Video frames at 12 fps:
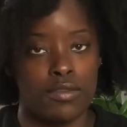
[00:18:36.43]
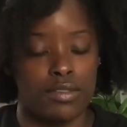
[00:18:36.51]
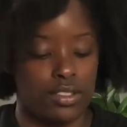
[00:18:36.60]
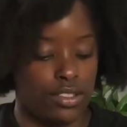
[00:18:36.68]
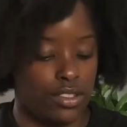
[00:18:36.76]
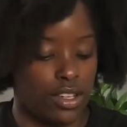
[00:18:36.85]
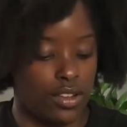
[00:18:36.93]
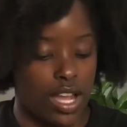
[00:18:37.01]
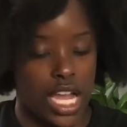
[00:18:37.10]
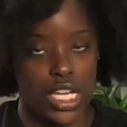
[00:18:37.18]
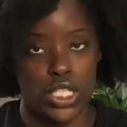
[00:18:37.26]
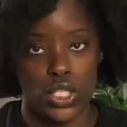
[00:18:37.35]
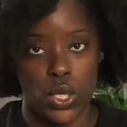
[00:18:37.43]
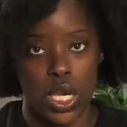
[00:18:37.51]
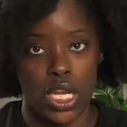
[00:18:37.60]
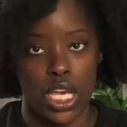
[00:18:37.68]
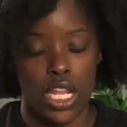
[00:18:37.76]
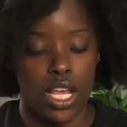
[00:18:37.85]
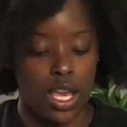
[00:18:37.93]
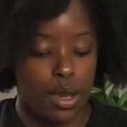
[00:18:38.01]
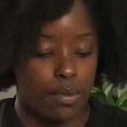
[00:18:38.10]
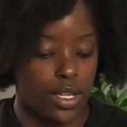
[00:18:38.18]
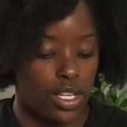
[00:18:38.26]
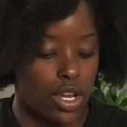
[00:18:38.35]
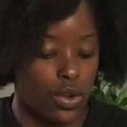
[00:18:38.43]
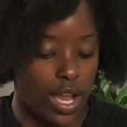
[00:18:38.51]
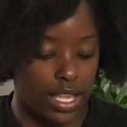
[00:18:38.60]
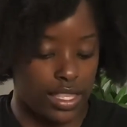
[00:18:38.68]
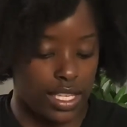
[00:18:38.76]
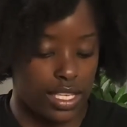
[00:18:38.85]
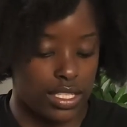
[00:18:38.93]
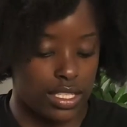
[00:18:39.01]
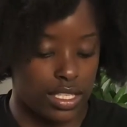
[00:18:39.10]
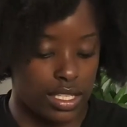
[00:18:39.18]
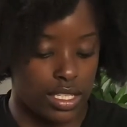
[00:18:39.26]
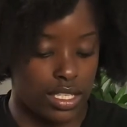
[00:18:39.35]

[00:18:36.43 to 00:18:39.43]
I enjoyed it, but no, I think it's good.